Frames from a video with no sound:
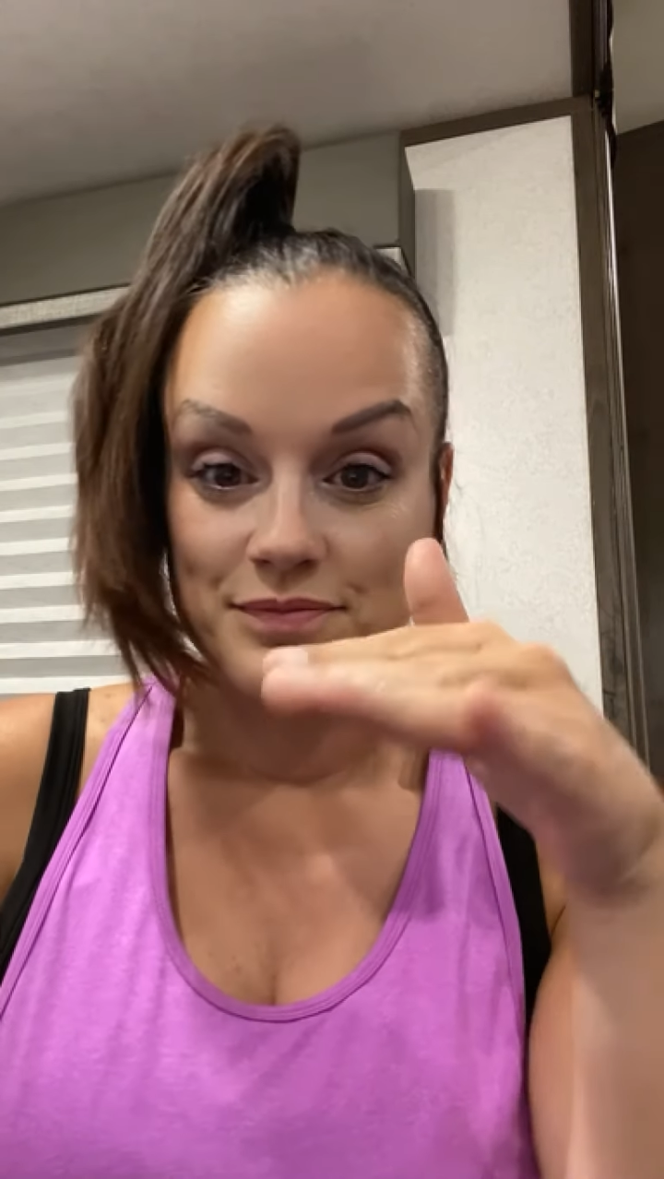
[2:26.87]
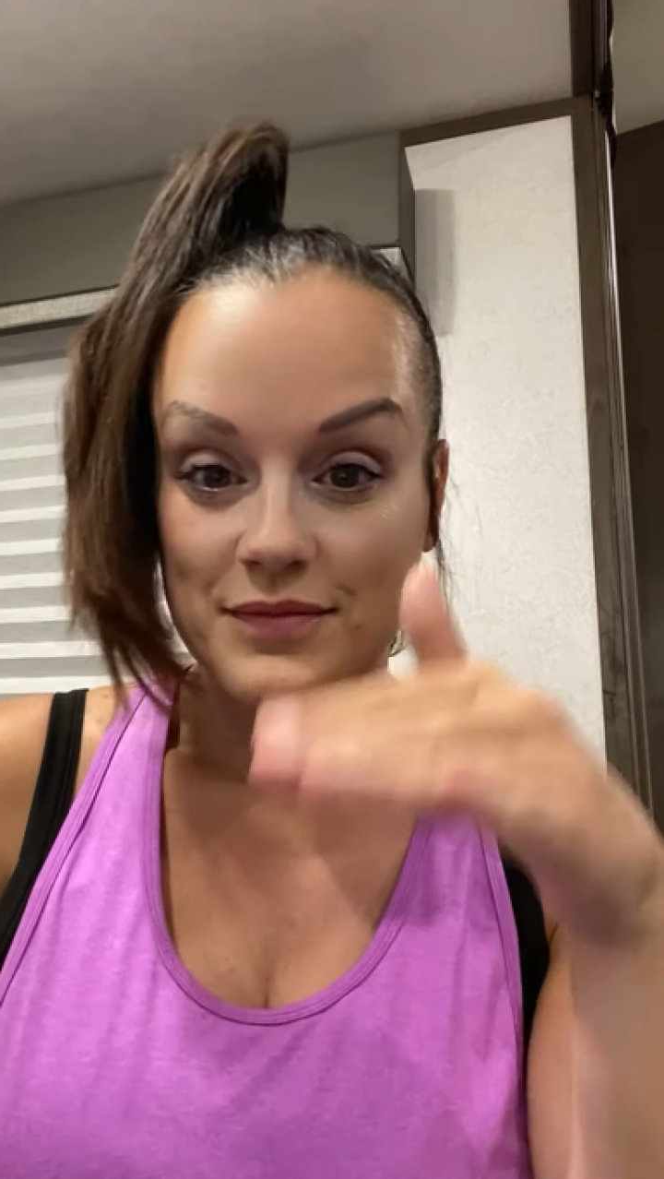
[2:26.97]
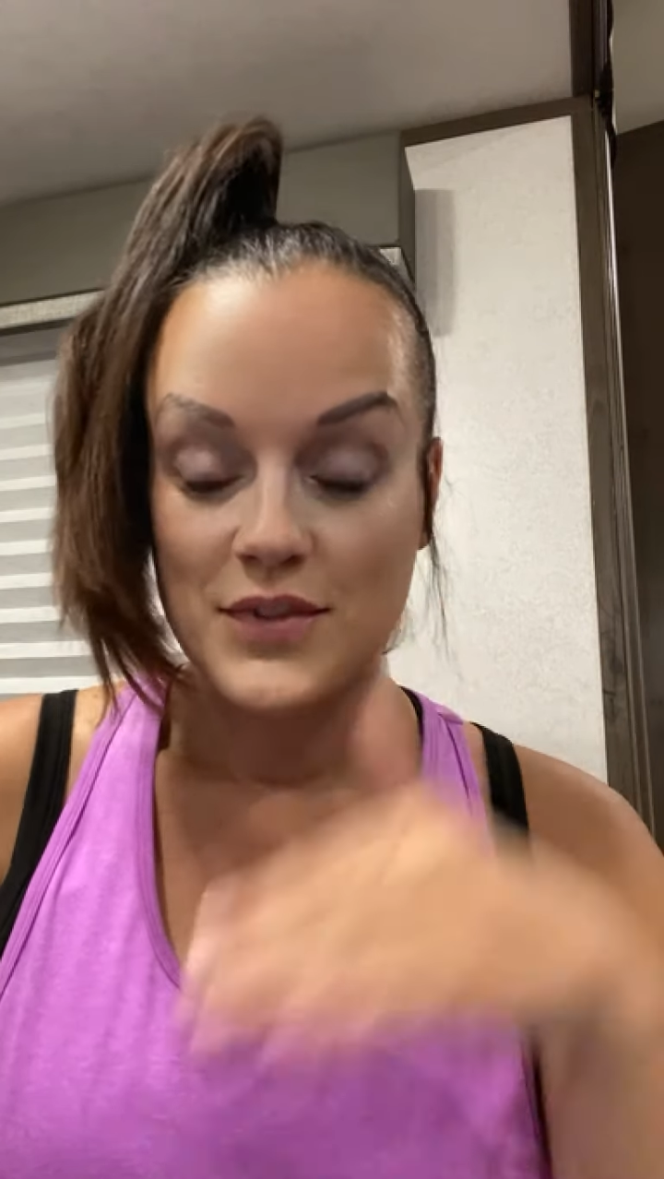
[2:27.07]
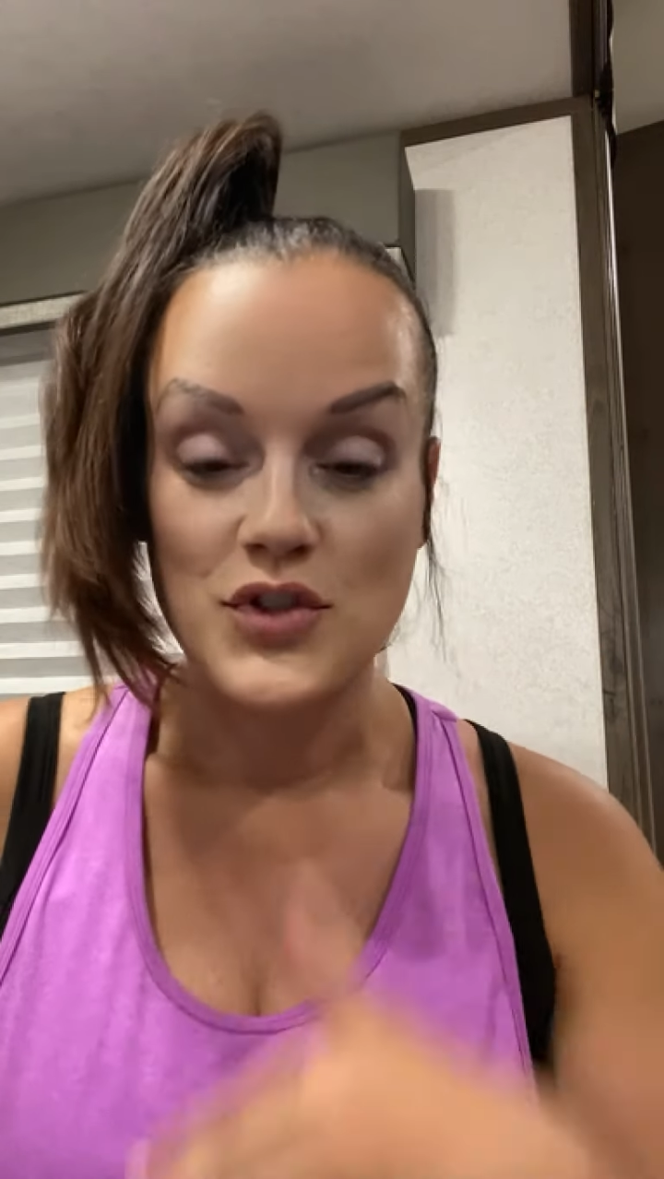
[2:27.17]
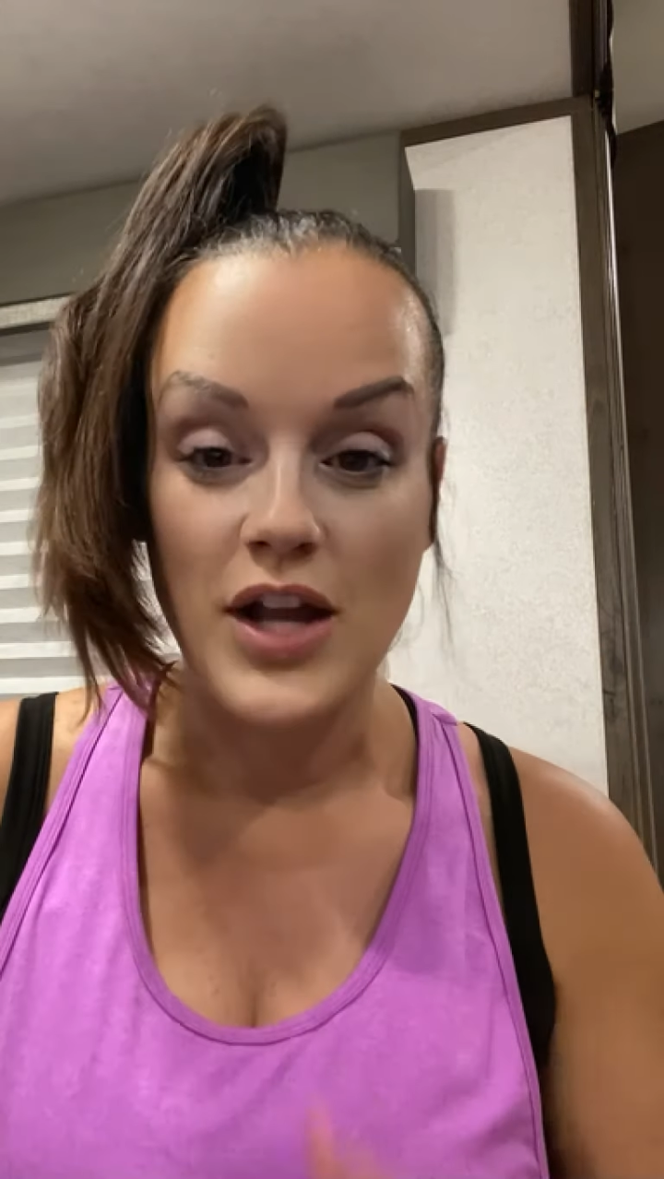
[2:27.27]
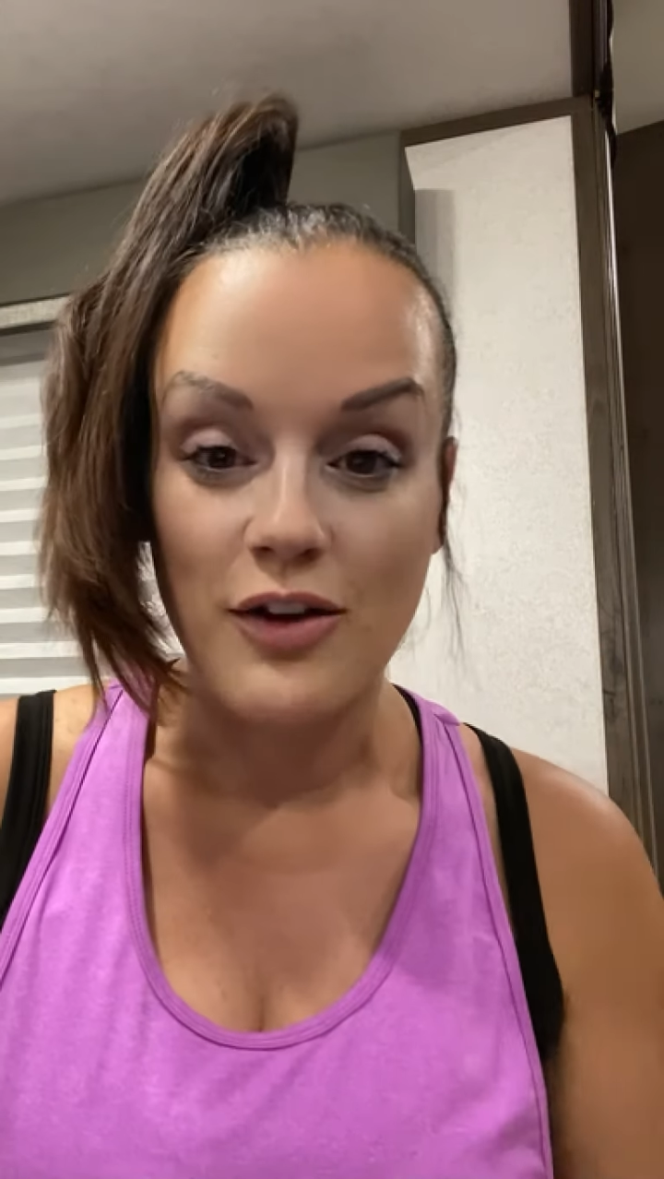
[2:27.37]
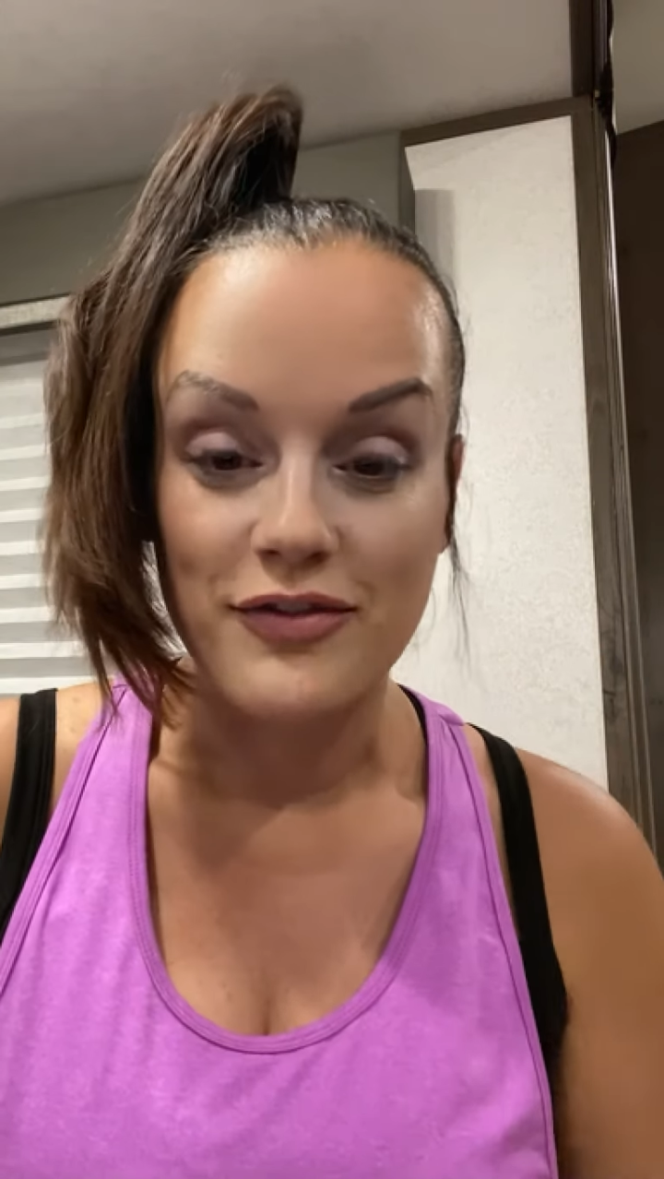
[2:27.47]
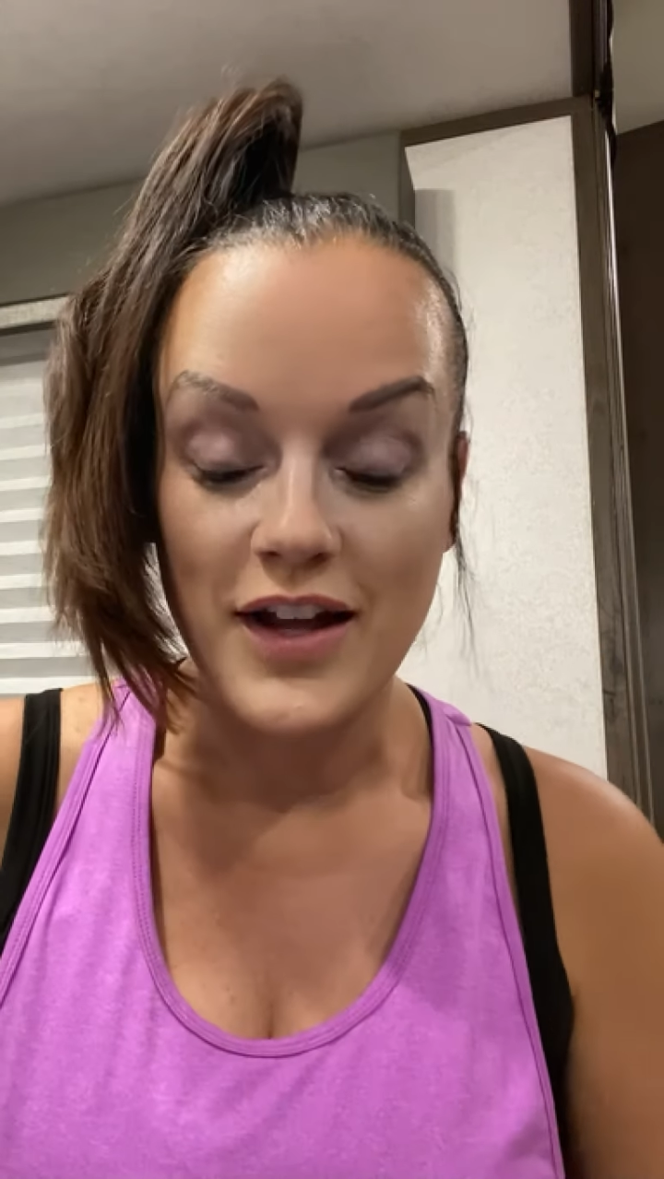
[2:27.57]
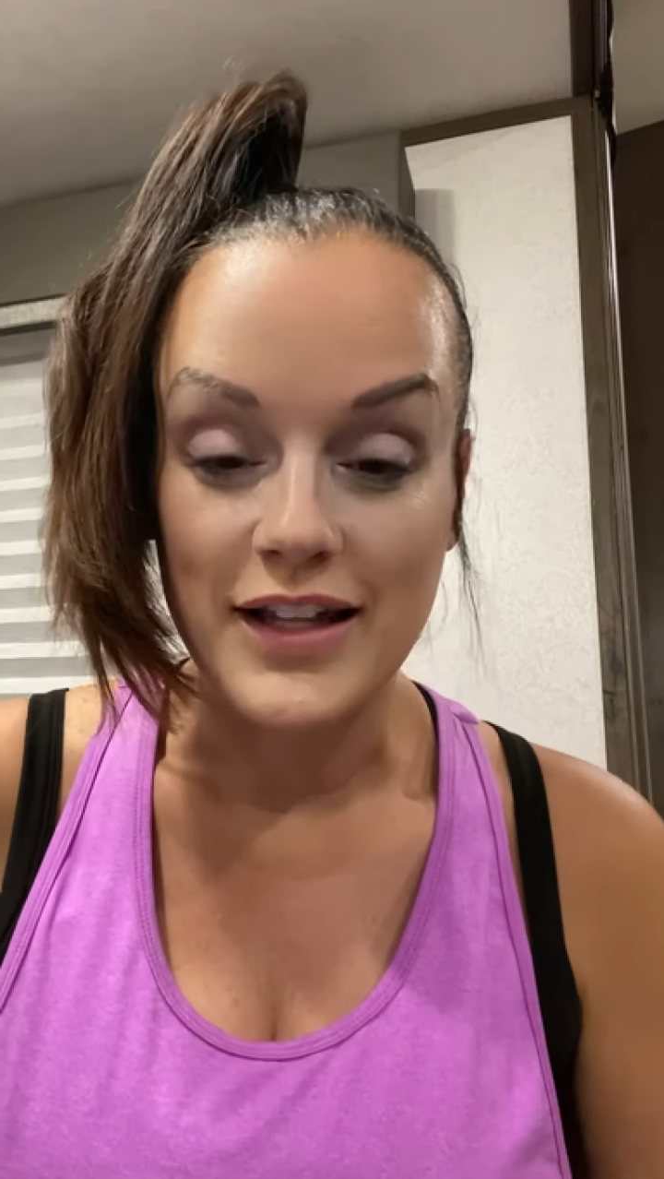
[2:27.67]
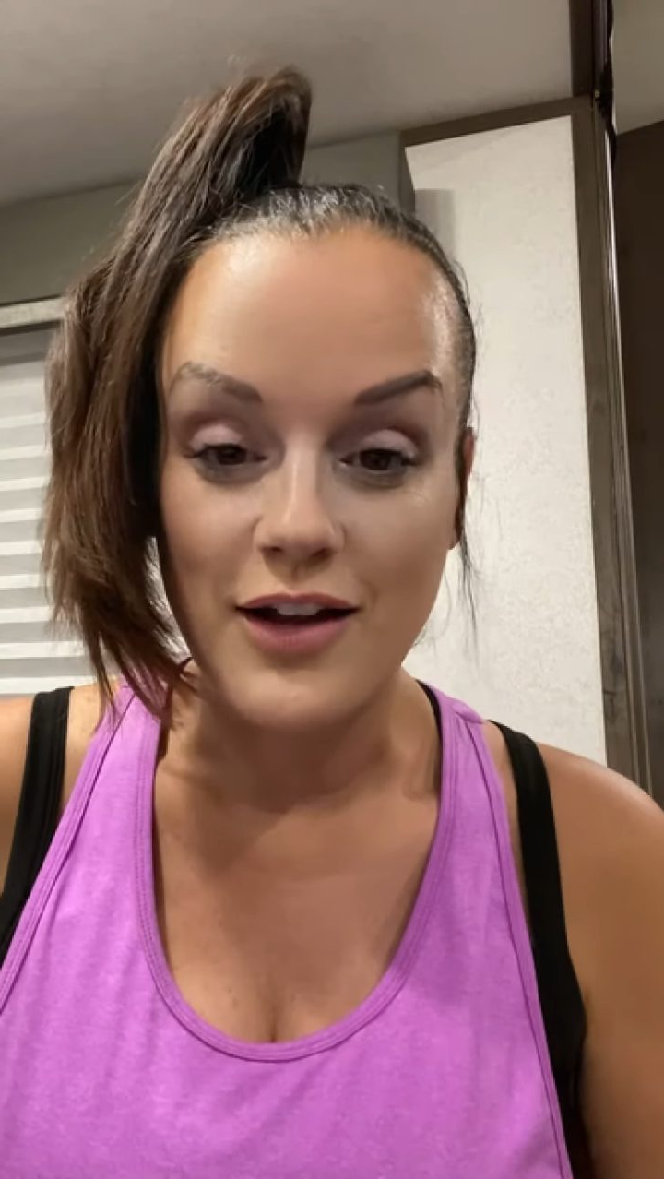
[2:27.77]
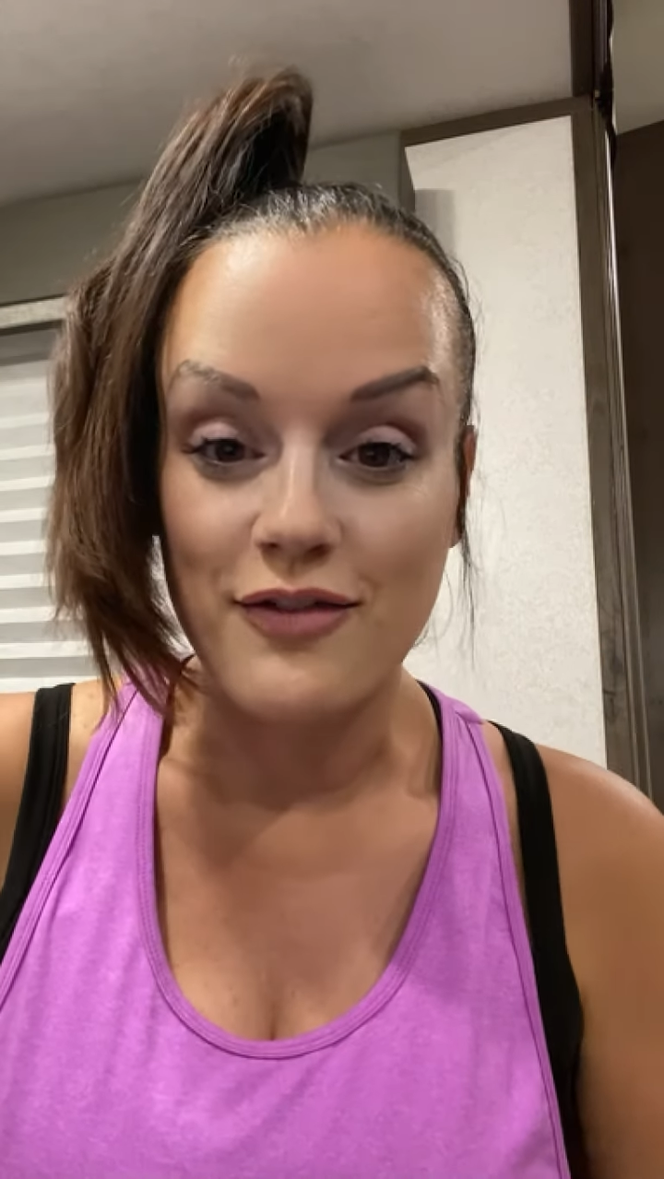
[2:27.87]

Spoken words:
child falling